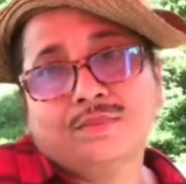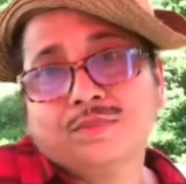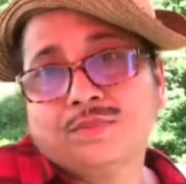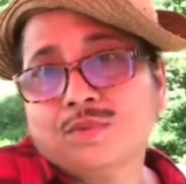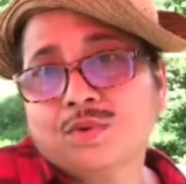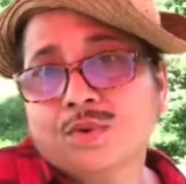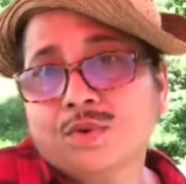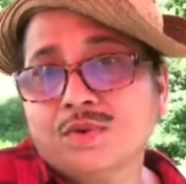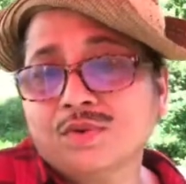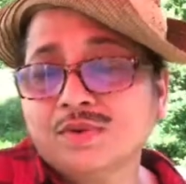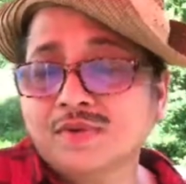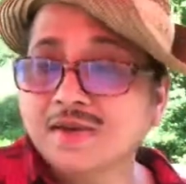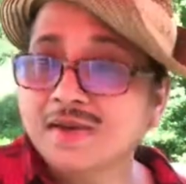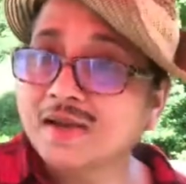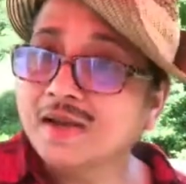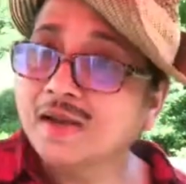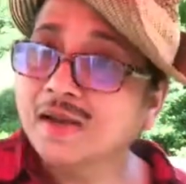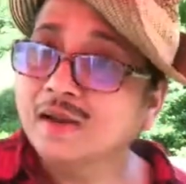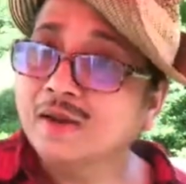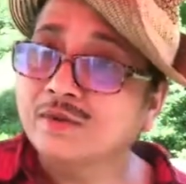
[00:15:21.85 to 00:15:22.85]
Don't
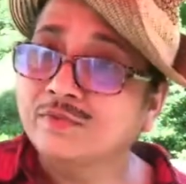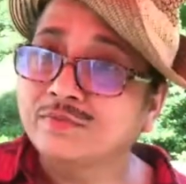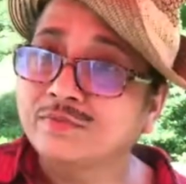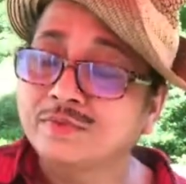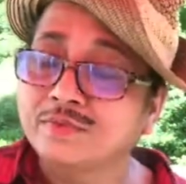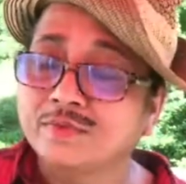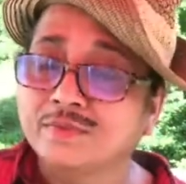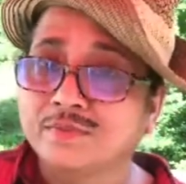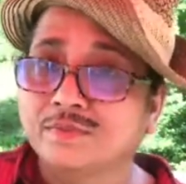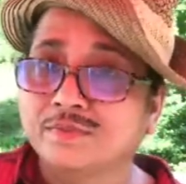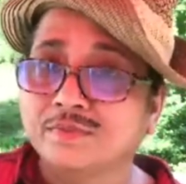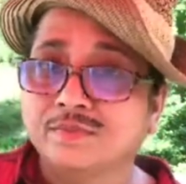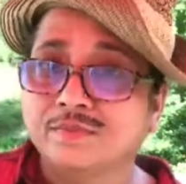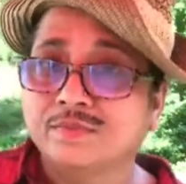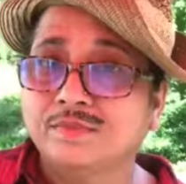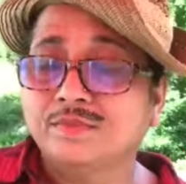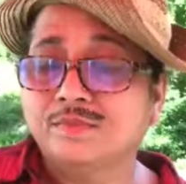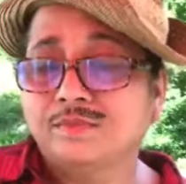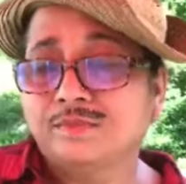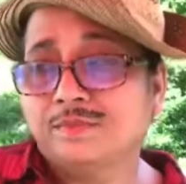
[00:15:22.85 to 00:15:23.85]
laugh,
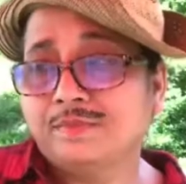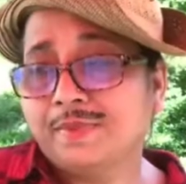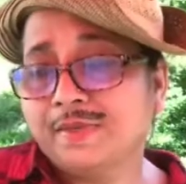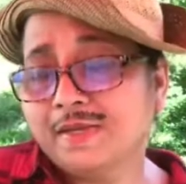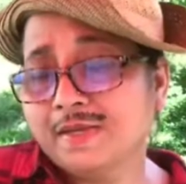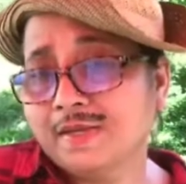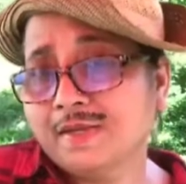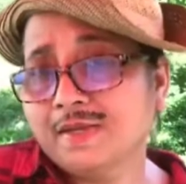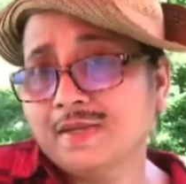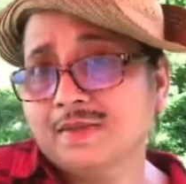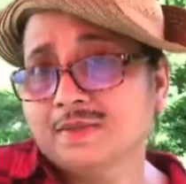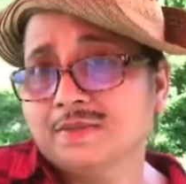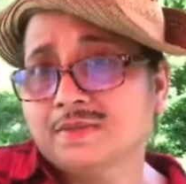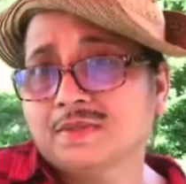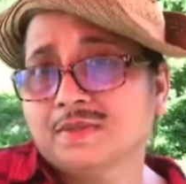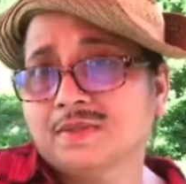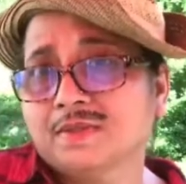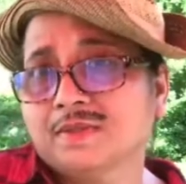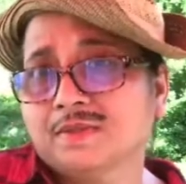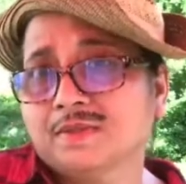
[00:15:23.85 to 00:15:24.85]

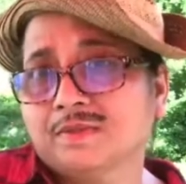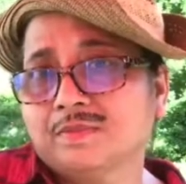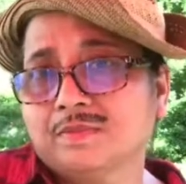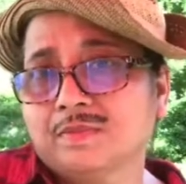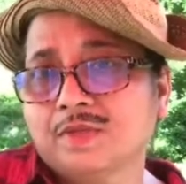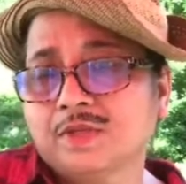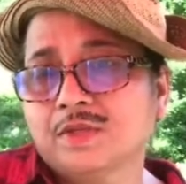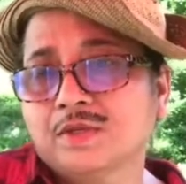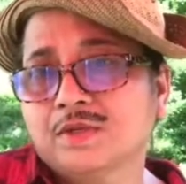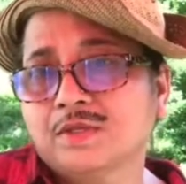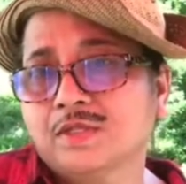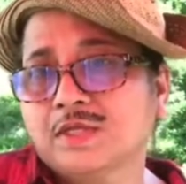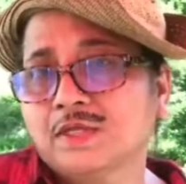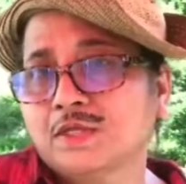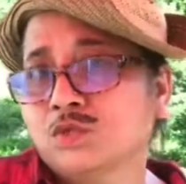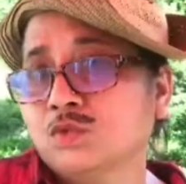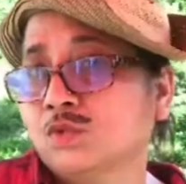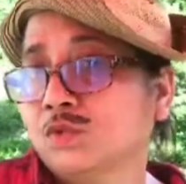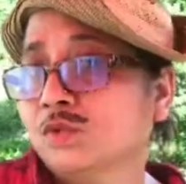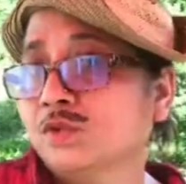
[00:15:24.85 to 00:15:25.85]
please, because I
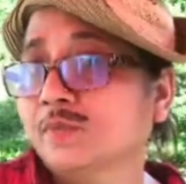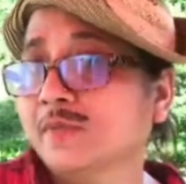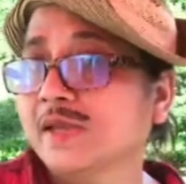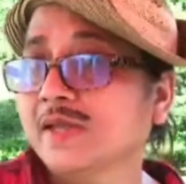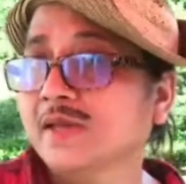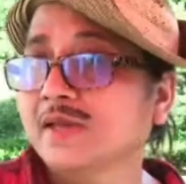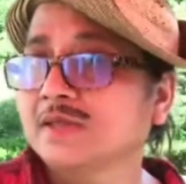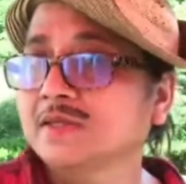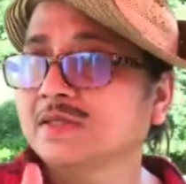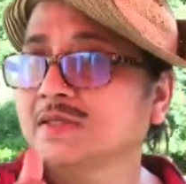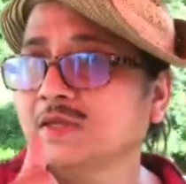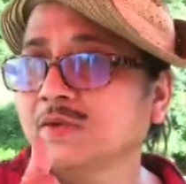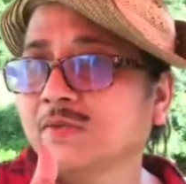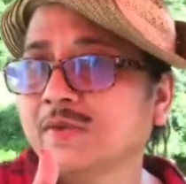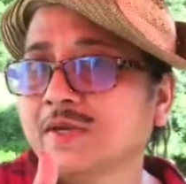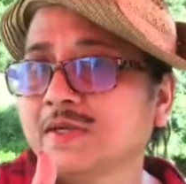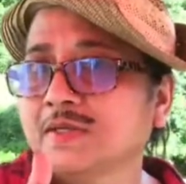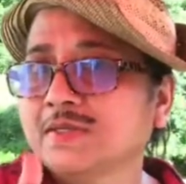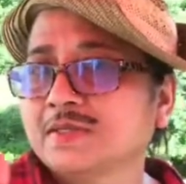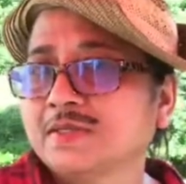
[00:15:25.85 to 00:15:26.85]
told you many
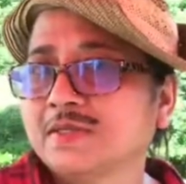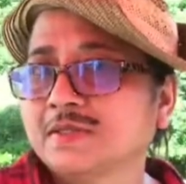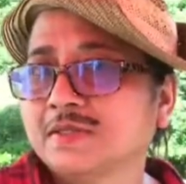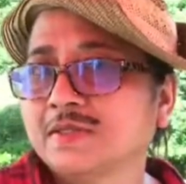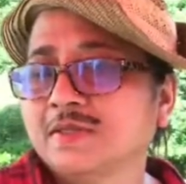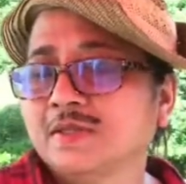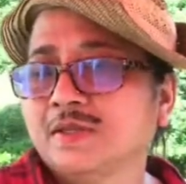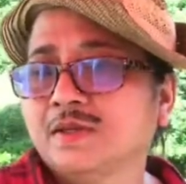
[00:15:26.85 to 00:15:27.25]
secrets.